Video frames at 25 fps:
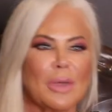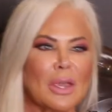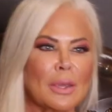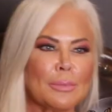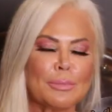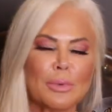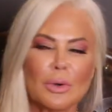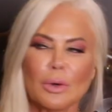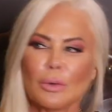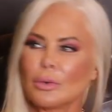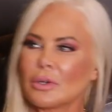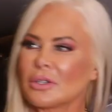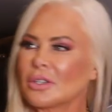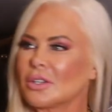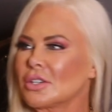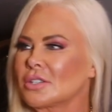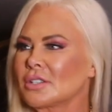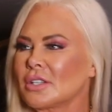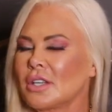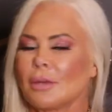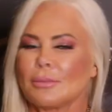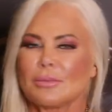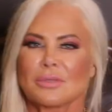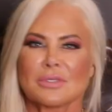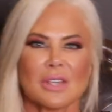people would
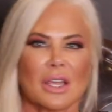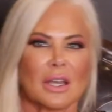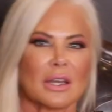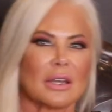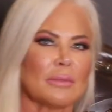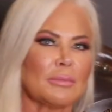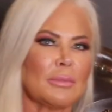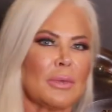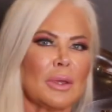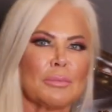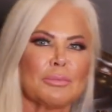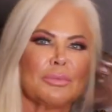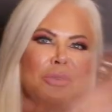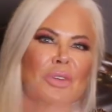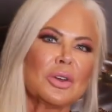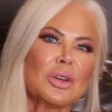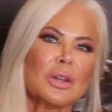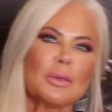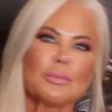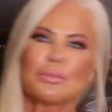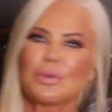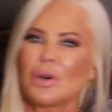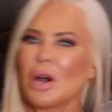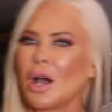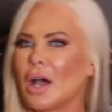just keep sending me
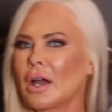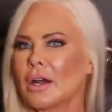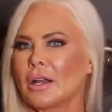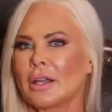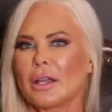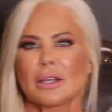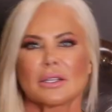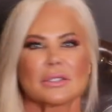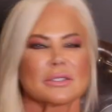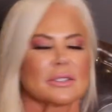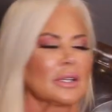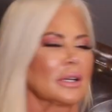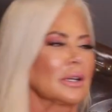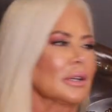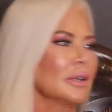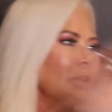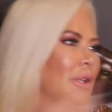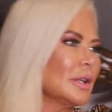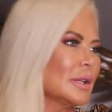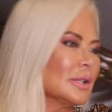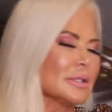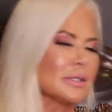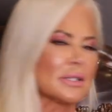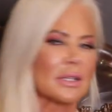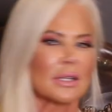beauty products and
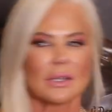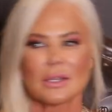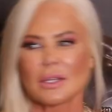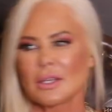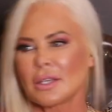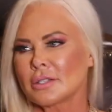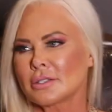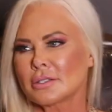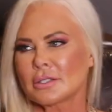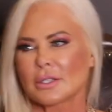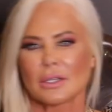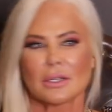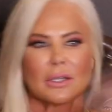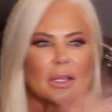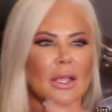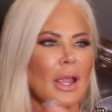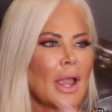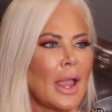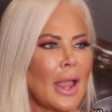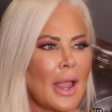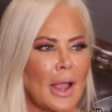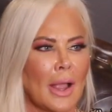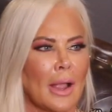this and this and that.